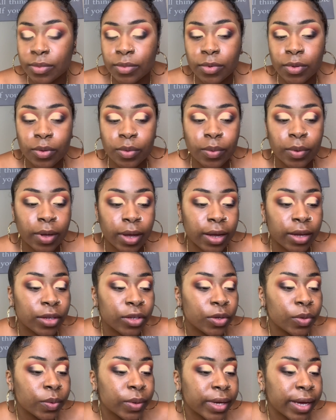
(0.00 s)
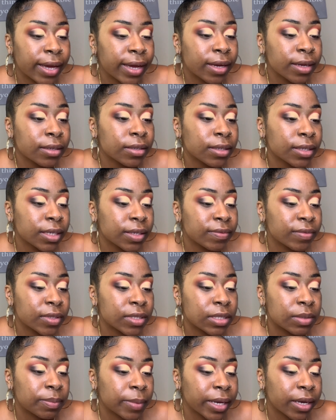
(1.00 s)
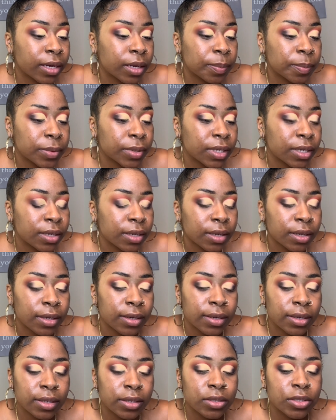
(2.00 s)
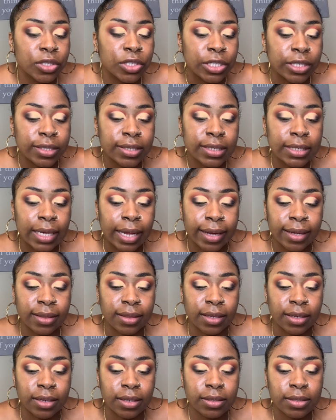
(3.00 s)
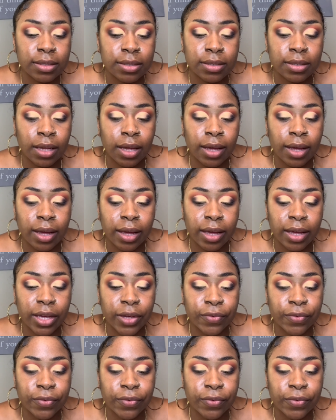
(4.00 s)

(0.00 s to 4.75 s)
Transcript: okay, you can leave this makeup look just like this if